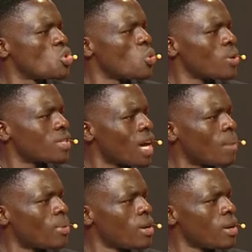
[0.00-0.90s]
know what's
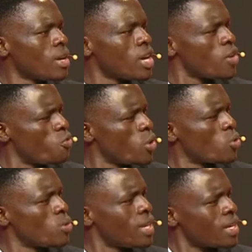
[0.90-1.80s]
up. If we
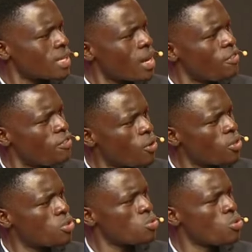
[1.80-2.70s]
could just
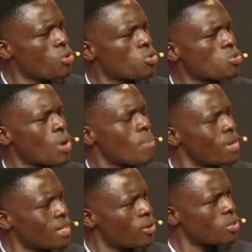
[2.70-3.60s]
afford to go to a
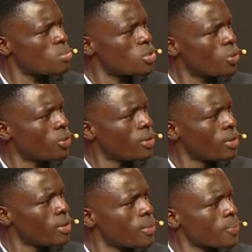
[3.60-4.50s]
better hospital,
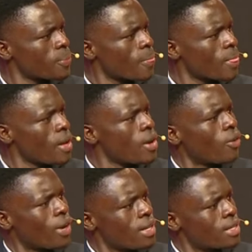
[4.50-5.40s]

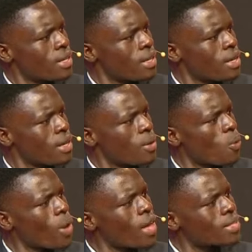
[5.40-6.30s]
all right,
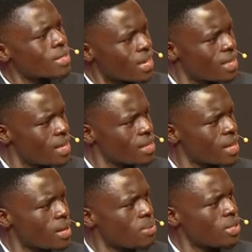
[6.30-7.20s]
where such things
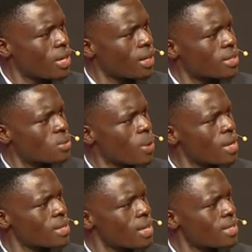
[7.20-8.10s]
can be checked,
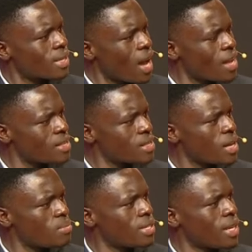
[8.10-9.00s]
where such scans
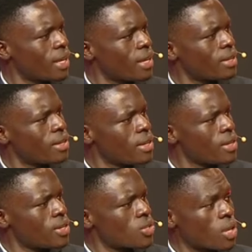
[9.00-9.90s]
can be taken,
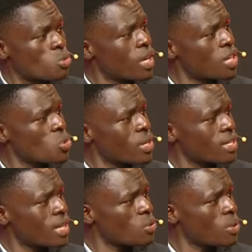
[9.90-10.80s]
so that we get to
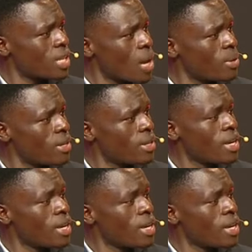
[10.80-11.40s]
understand what's happening.